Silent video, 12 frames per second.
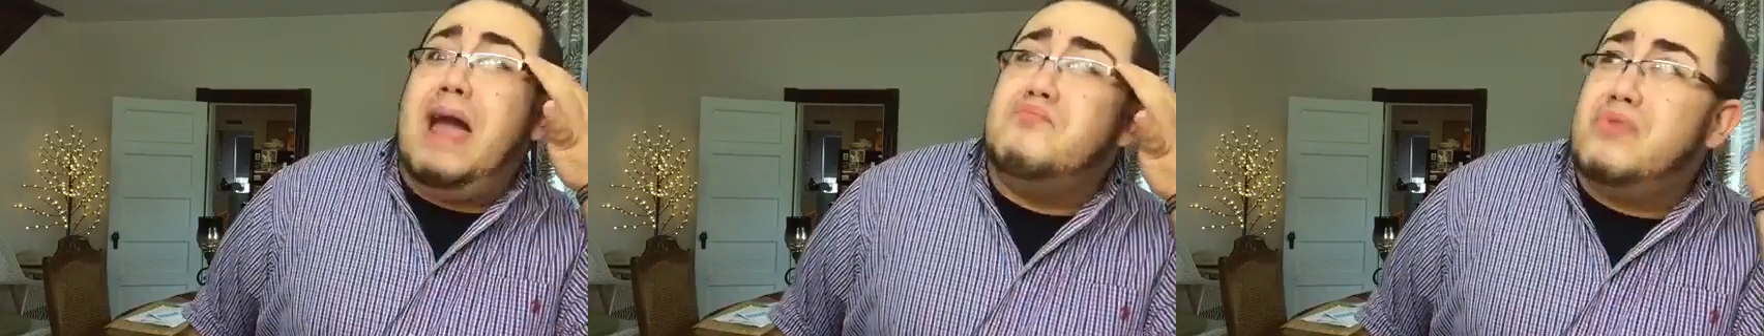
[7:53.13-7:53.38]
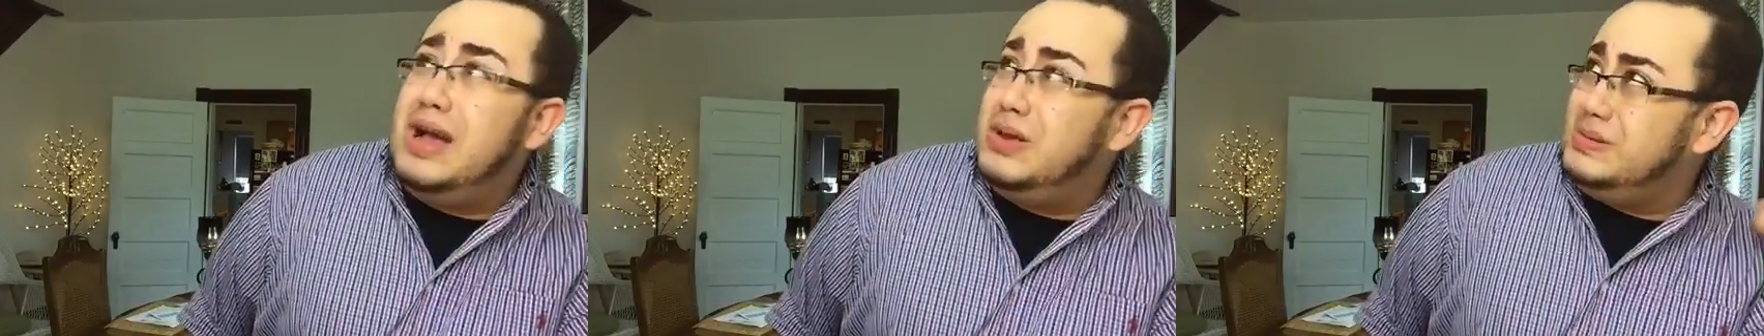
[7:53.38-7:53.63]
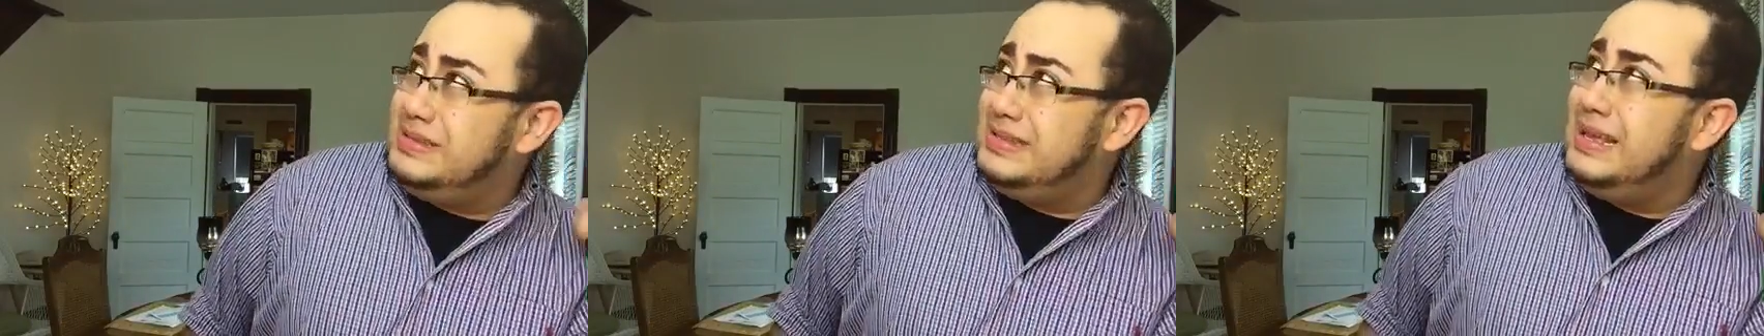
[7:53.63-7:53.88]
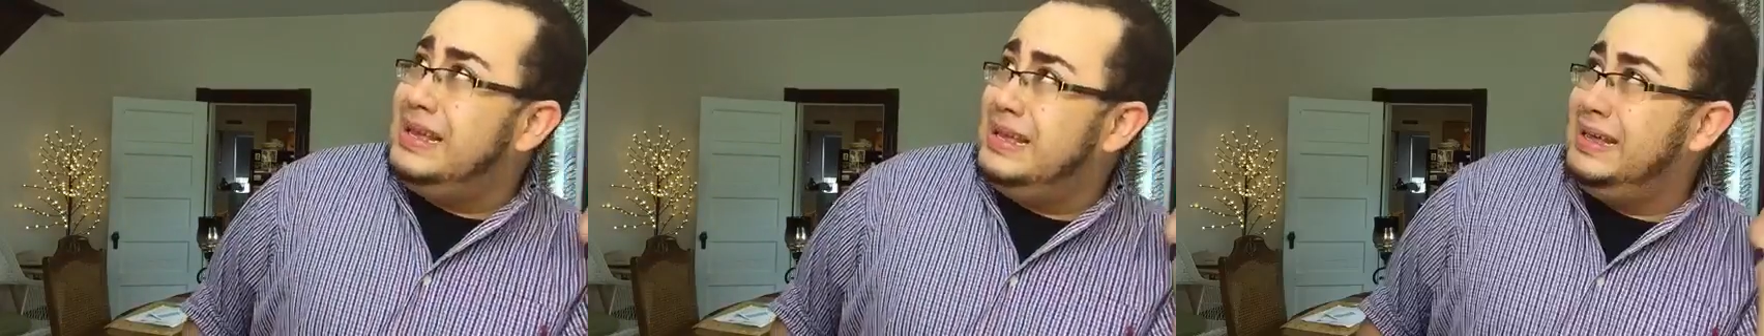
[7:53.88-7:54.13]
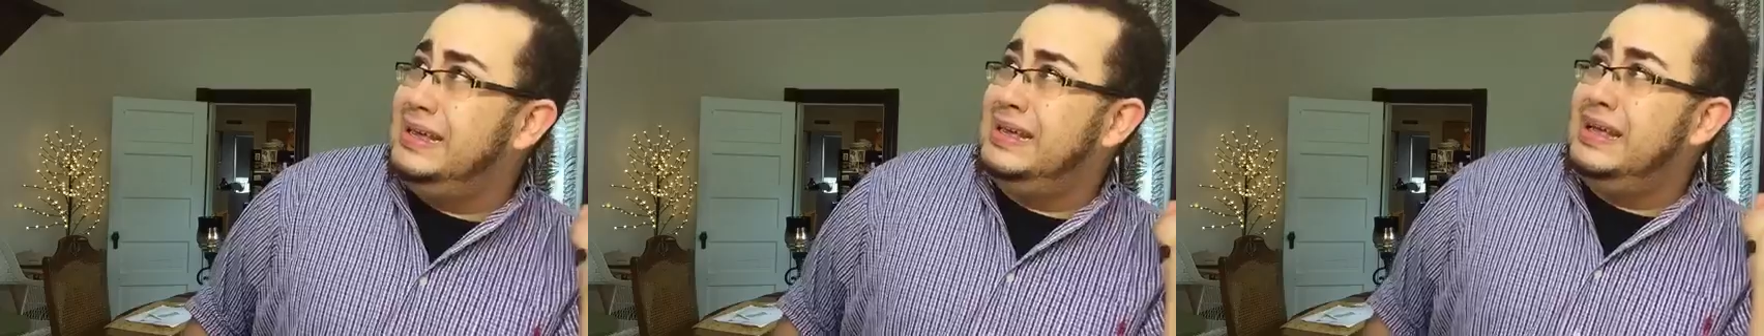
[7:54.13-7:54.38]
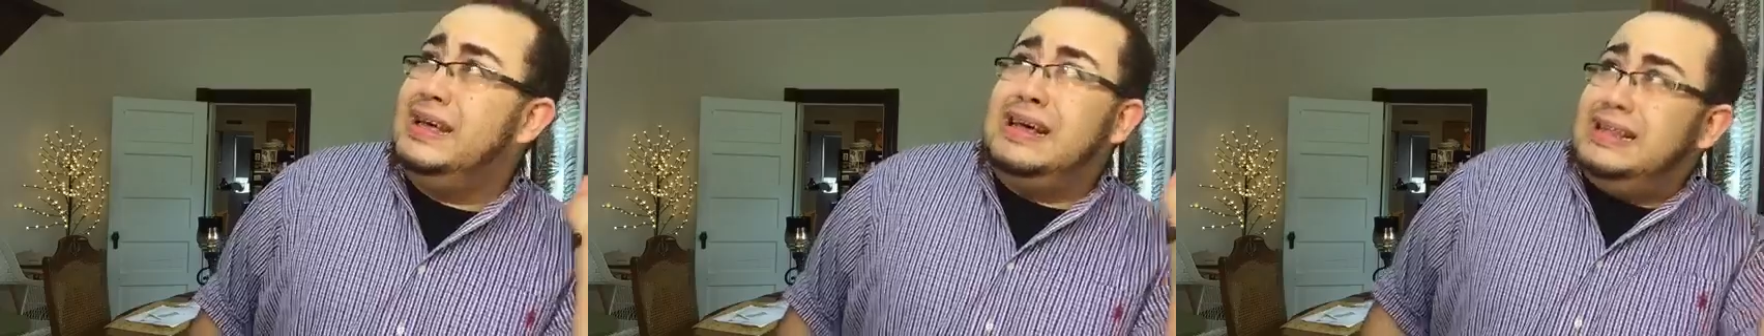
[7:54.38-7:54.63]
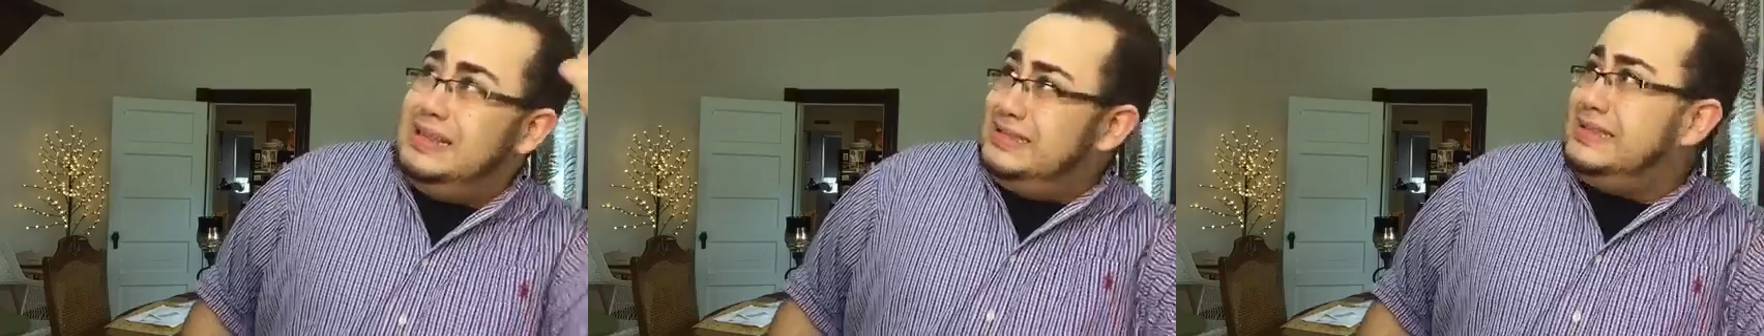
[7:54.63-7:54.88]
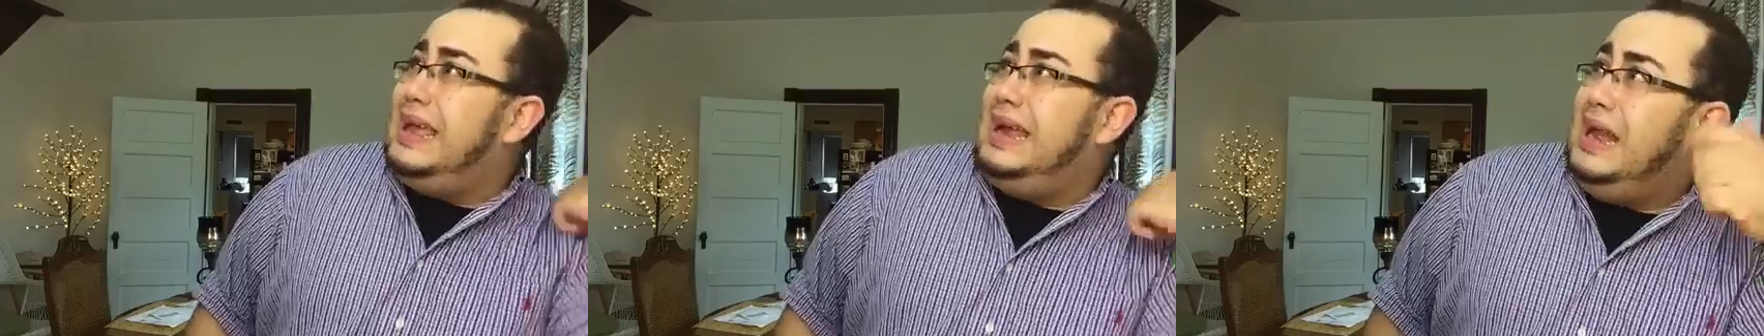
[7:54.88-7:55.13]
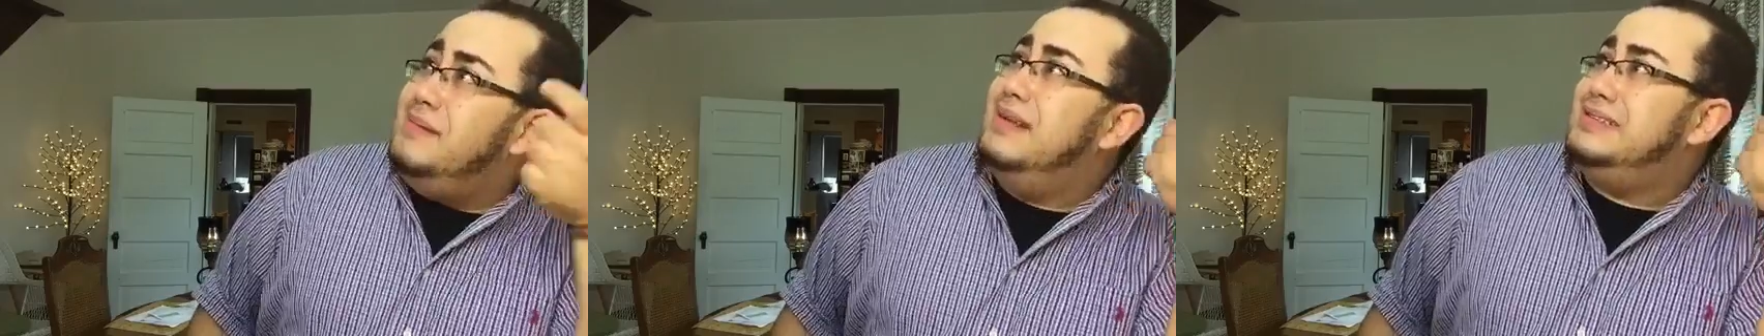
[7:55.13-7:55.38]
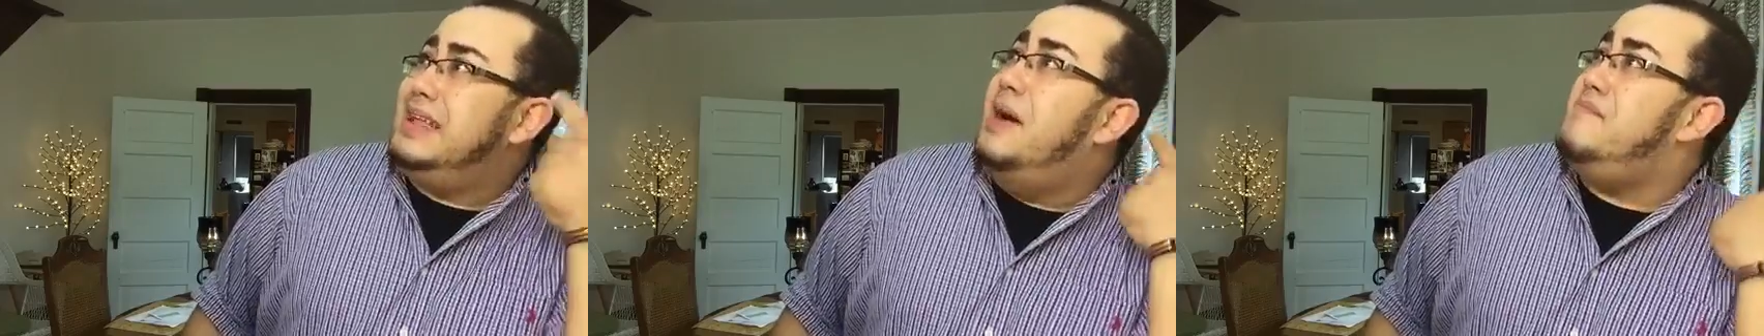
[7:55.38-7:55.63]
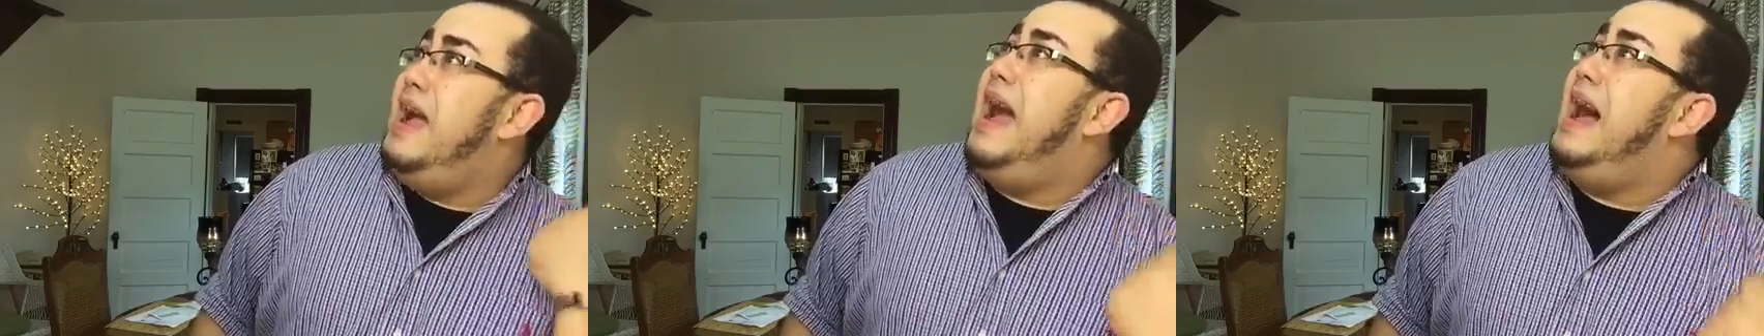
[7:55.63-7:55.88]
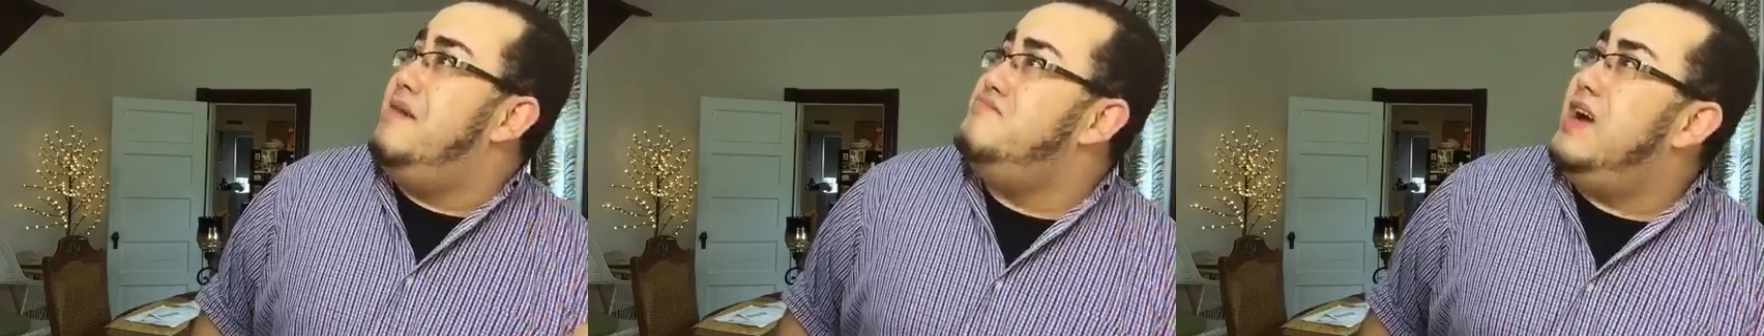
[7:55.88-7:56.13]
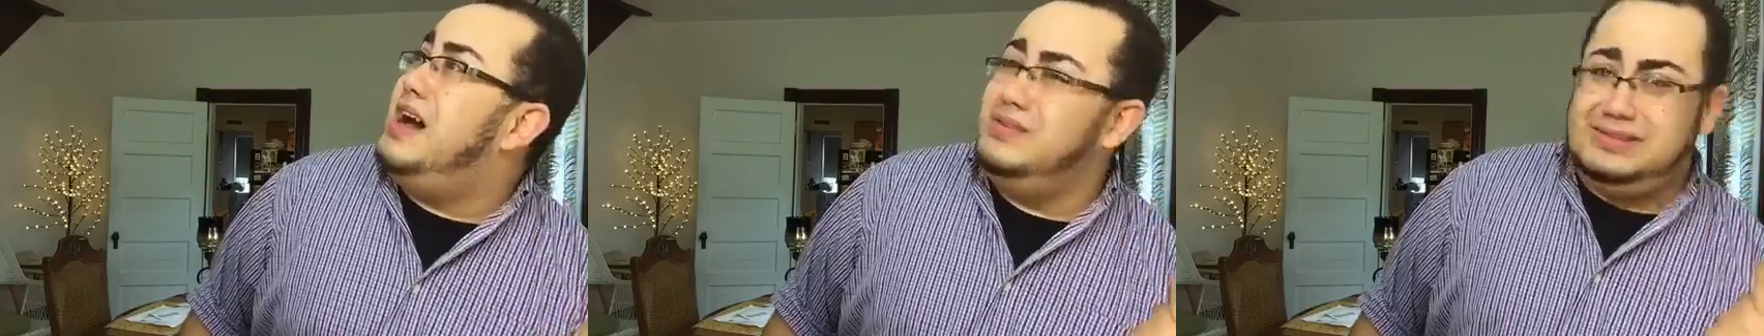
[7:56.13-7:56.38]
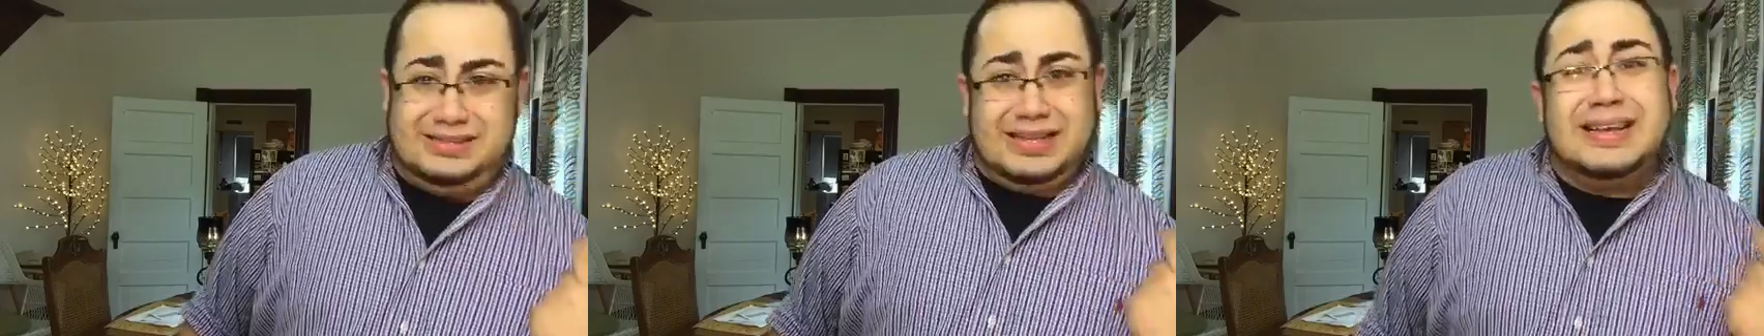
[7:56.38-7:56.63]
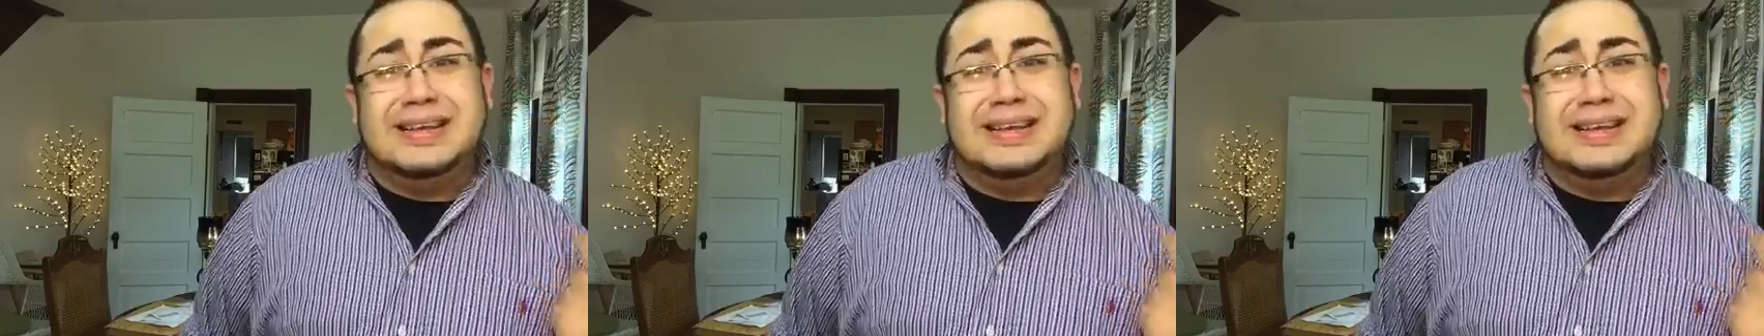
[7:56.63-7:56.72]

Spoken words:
Eyebrows. This lady messed up my eyebrows.